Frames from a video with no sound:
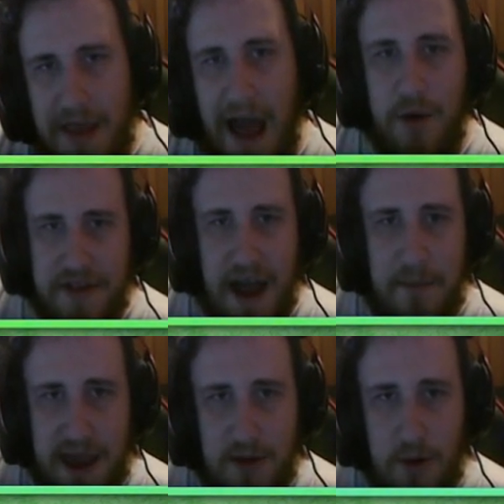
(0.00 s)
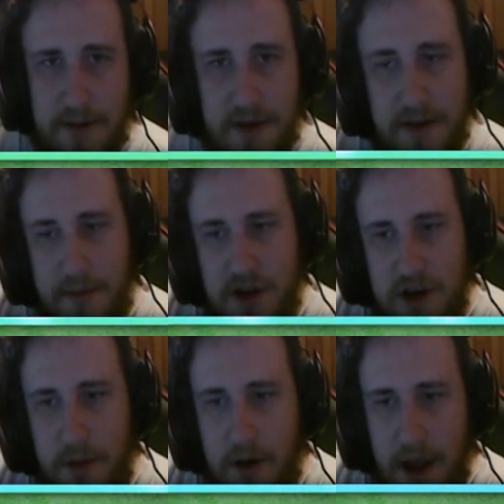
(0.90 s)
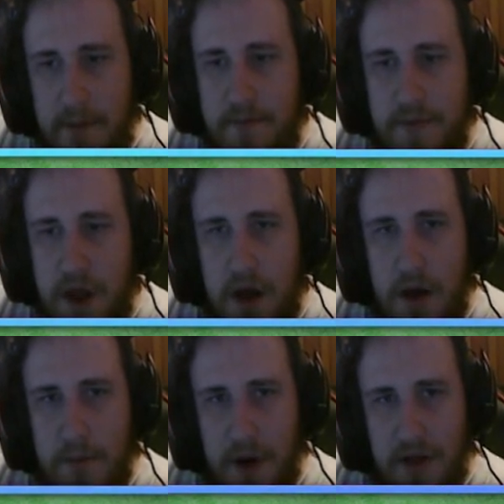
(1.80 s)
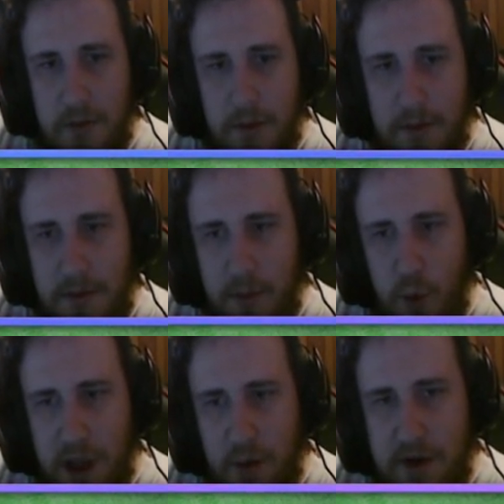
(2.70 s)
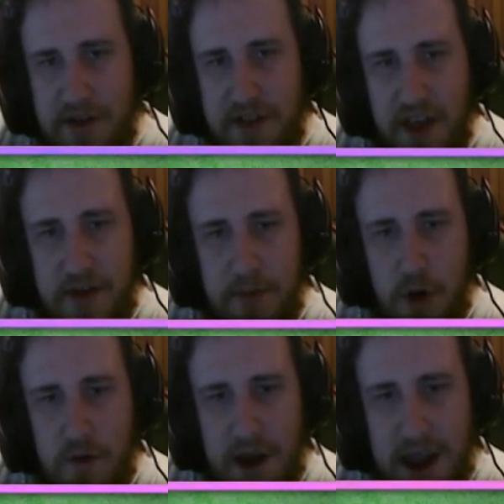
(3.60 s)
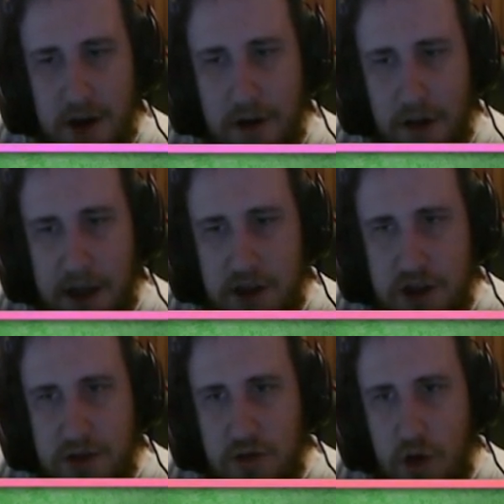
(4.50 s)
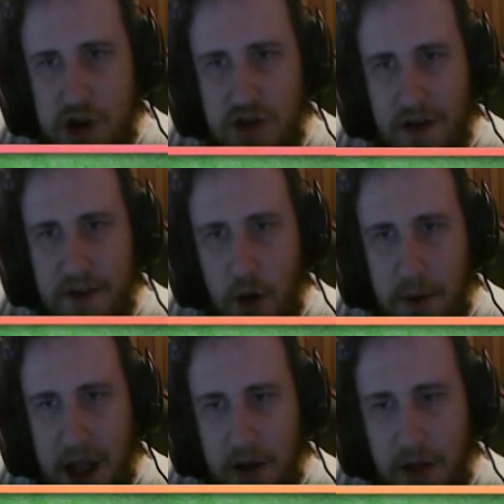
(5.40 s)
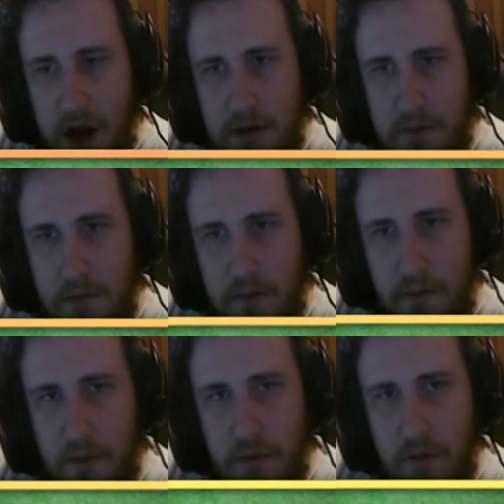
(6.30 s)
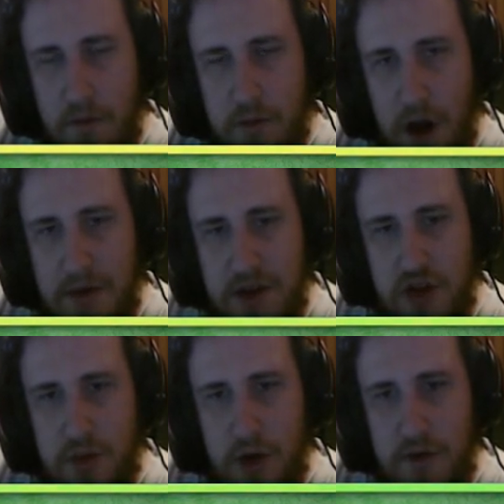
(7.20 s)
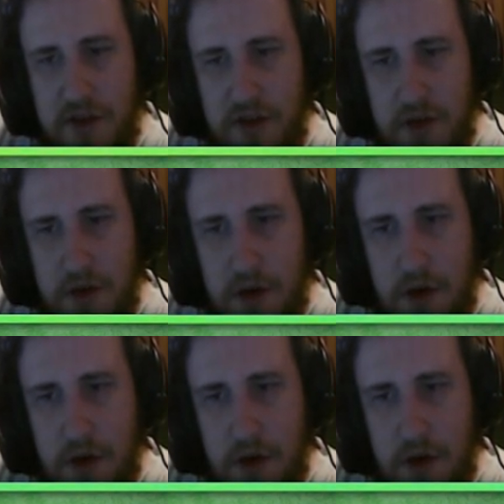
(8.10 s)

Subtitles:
Now it's not mate in 1 because of the bishop. Okay. But when it was this move right here, like, Crusher left it open how long? Probably 2 moves.